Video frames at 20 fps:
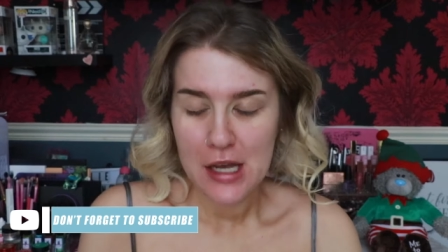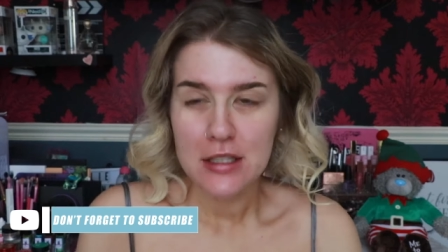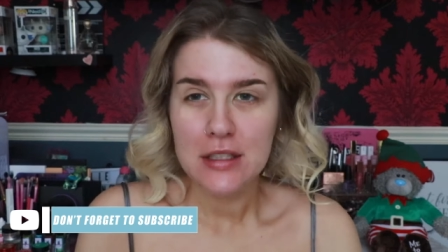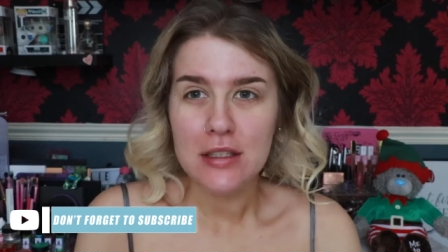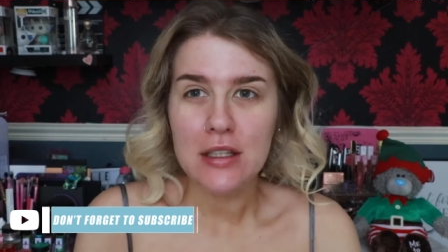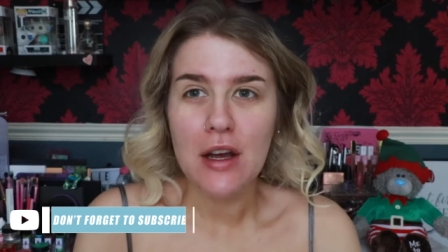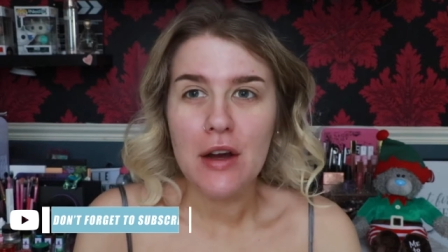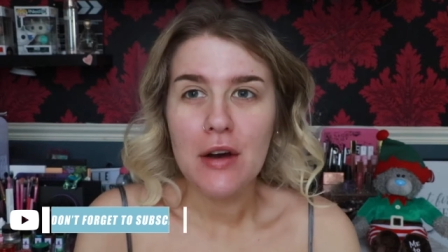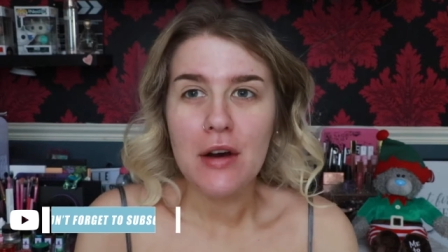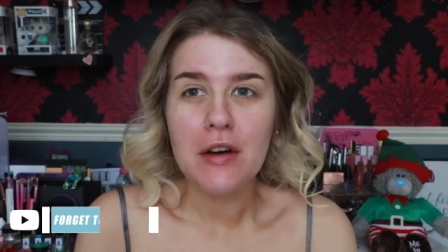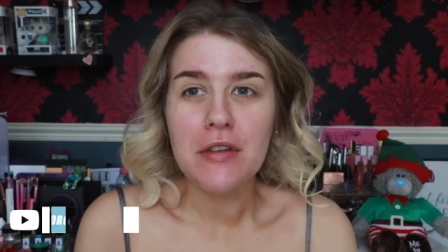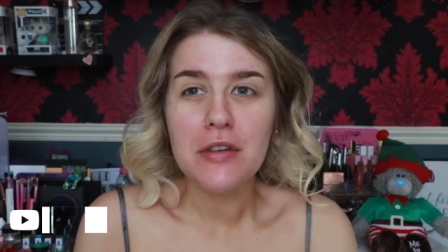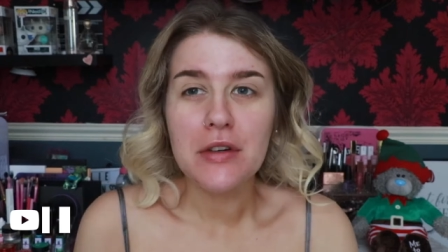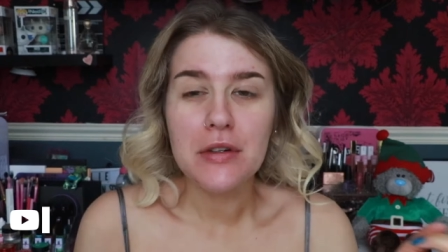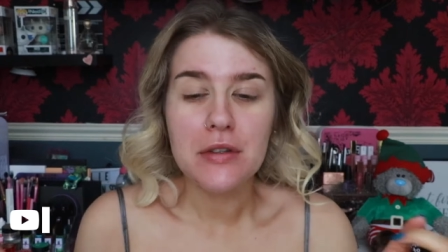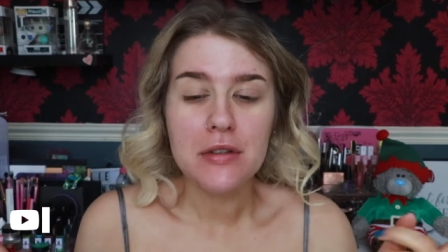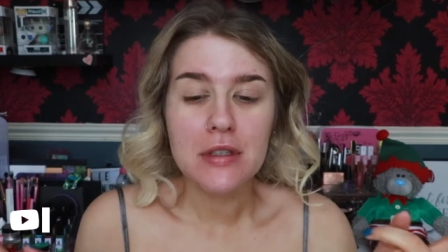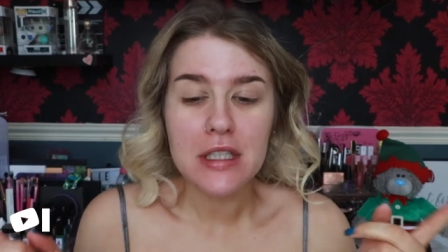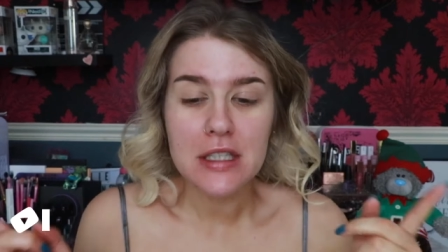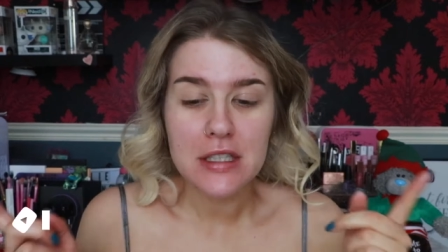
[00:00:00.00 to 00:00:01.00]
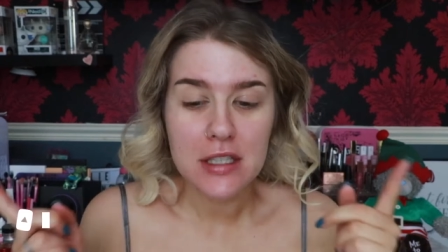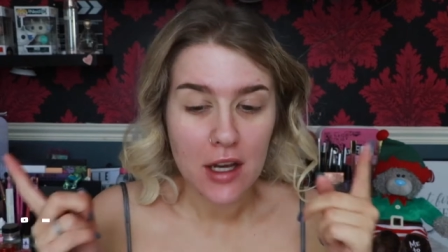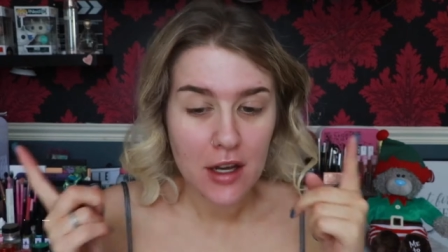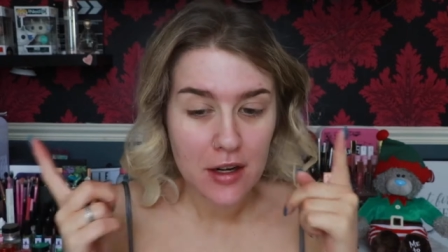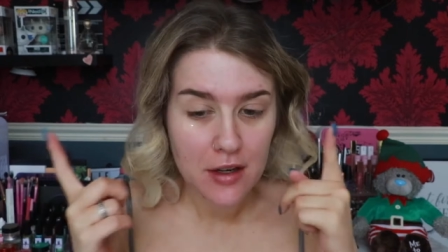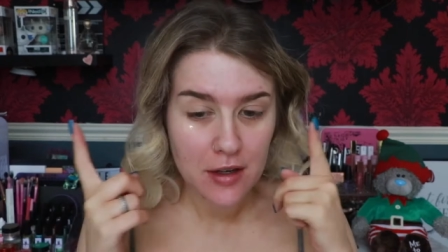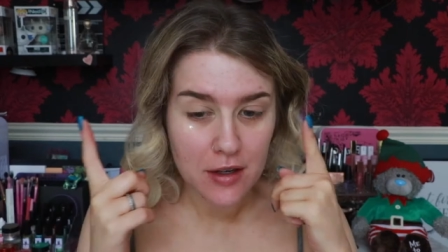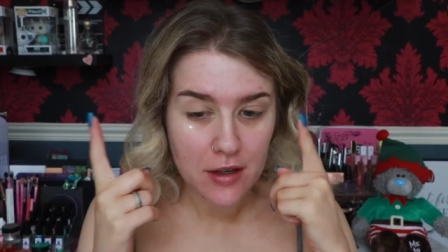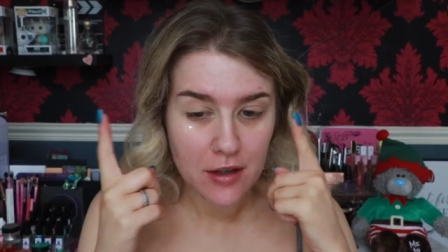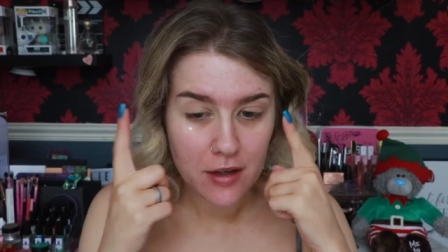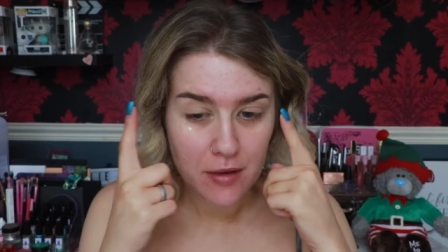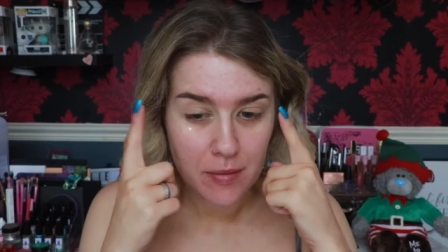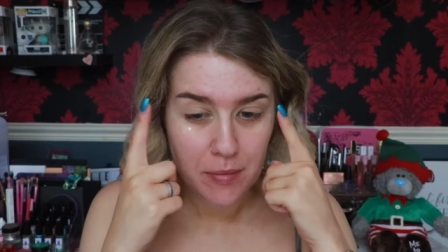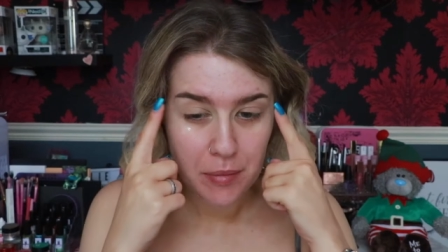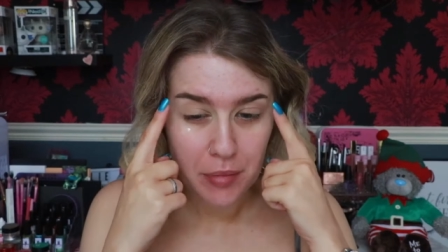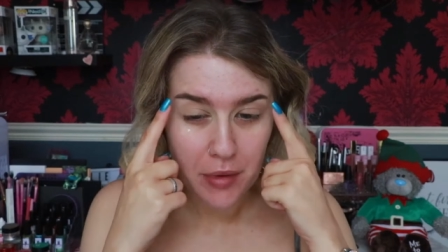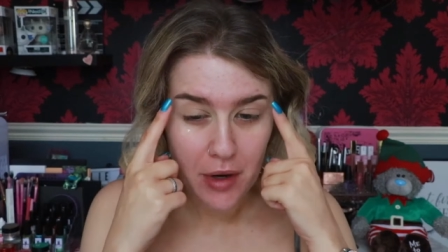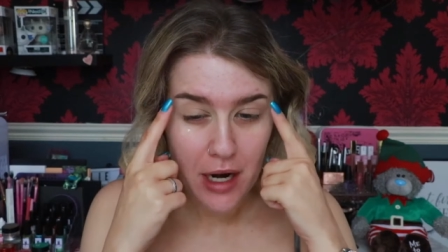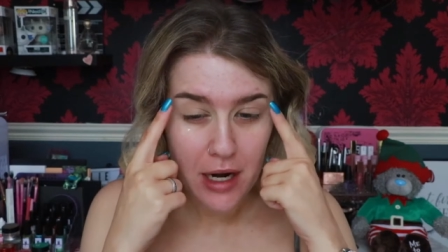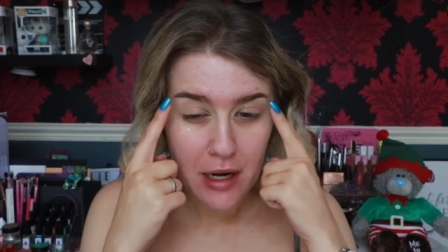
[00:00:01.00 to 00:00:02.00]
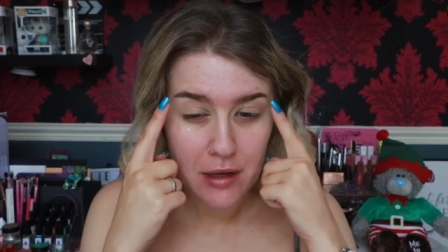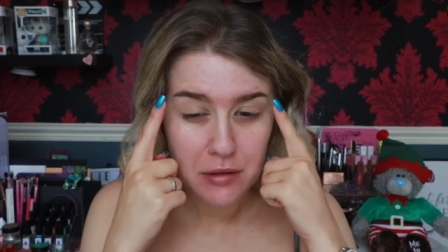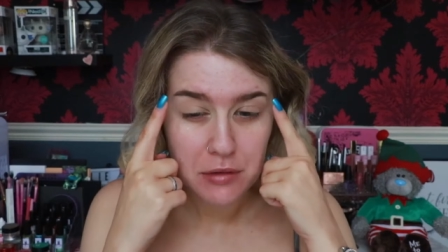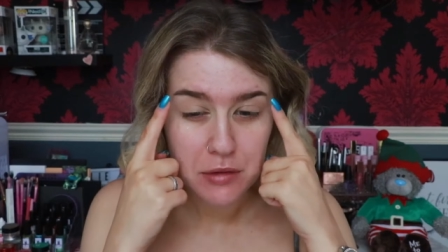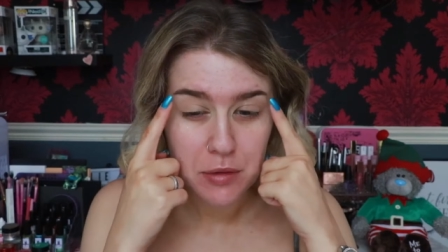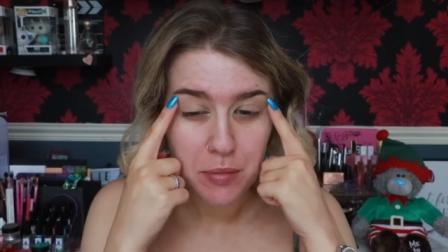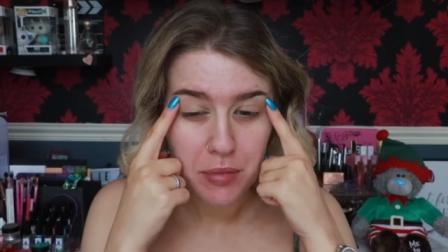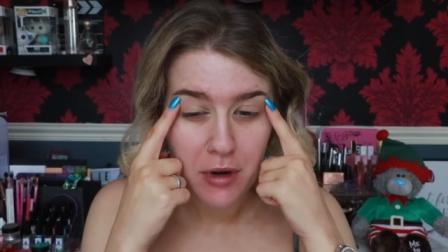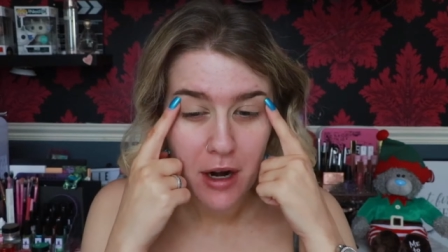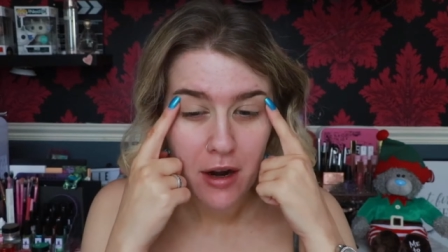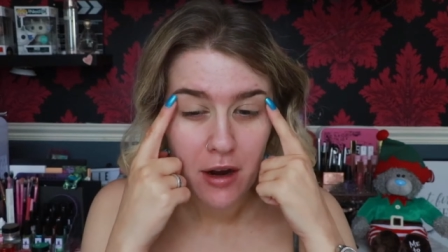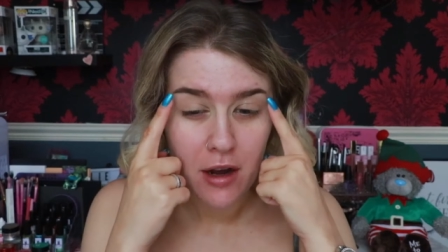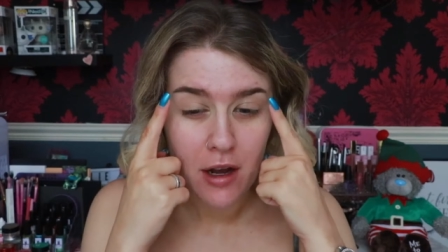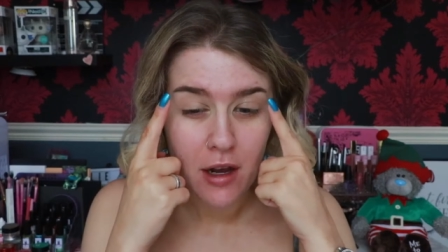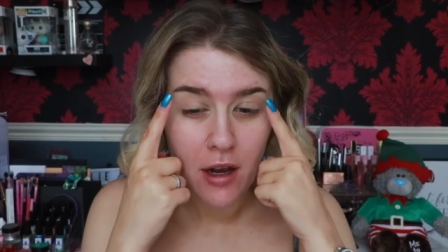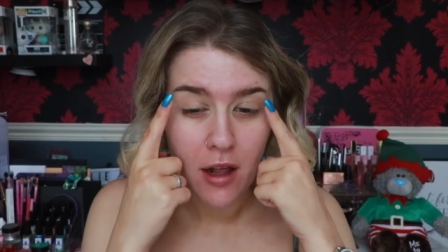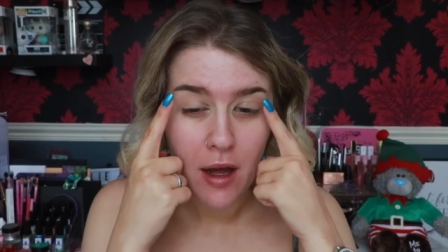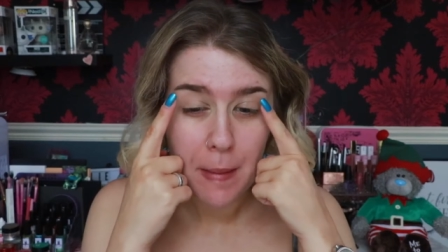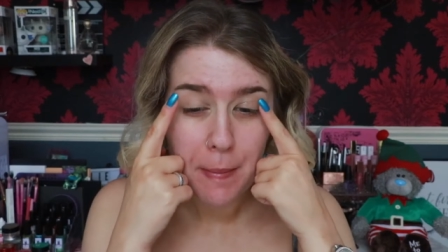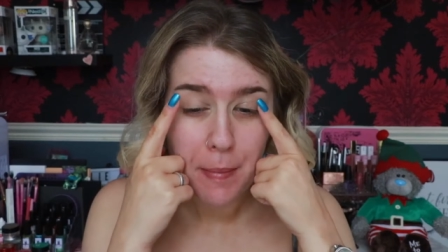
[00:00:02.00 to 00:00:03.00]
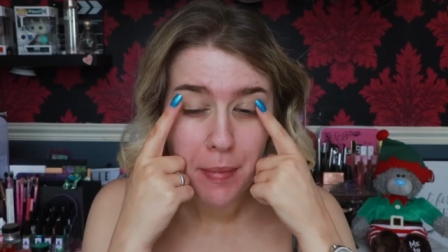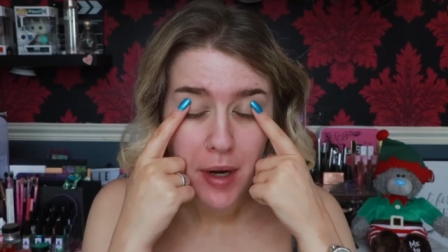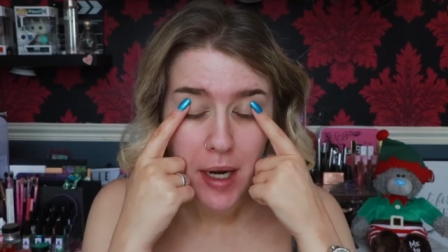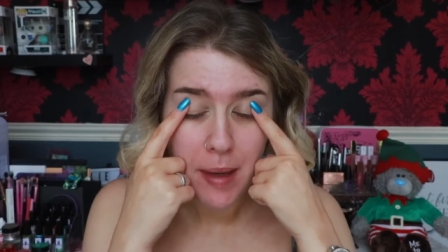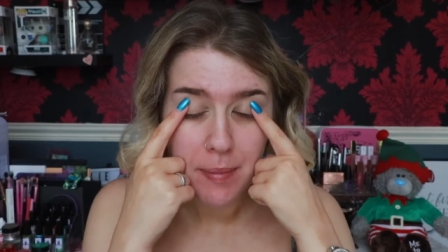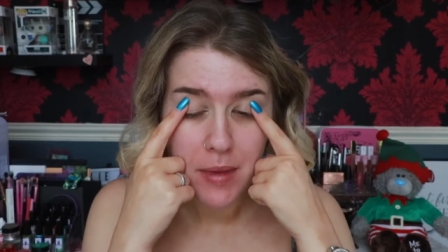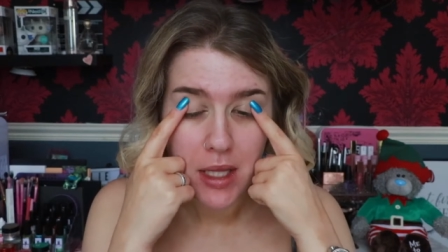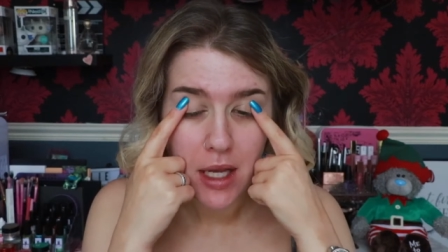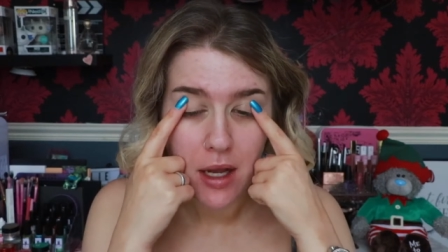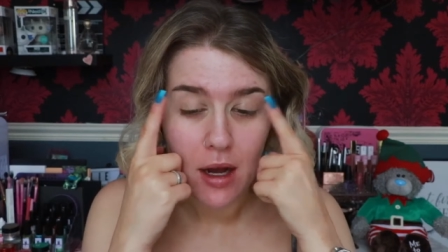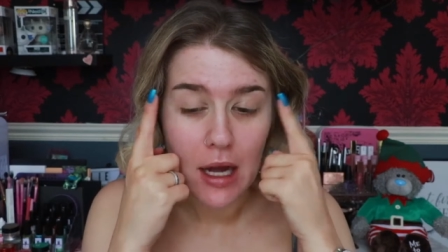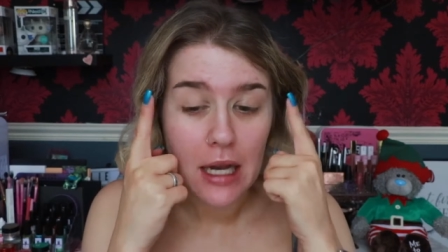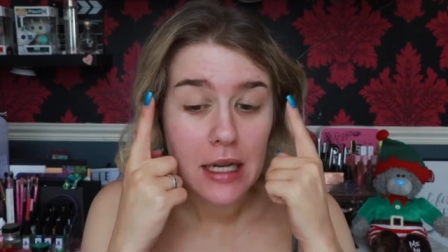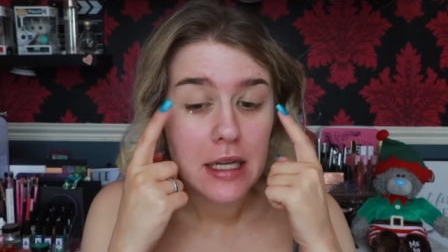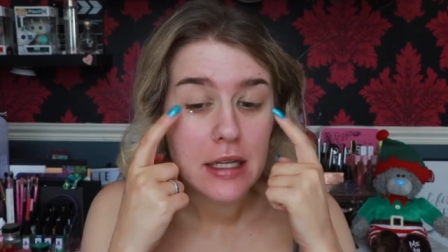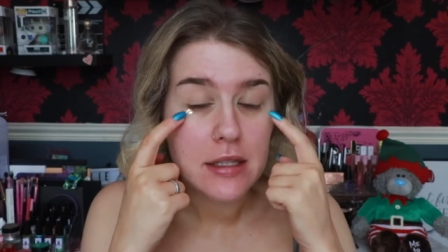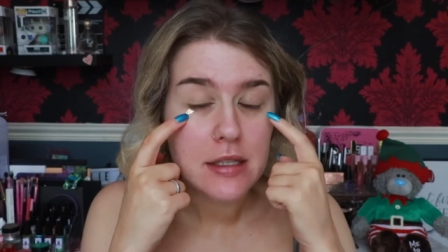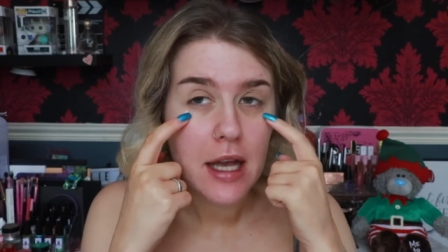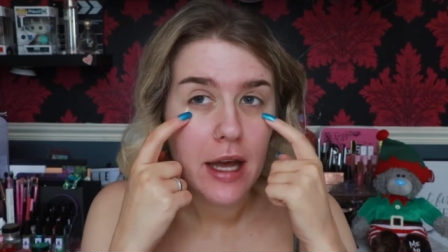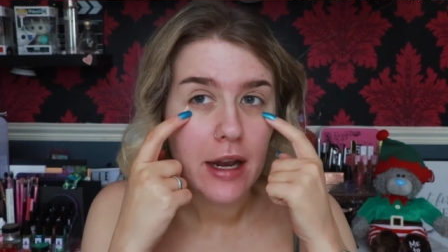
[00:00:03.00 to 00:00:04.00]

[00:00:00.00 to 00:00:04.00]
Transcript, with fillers: So I've already done brows, brow highlight, prep the eyelids,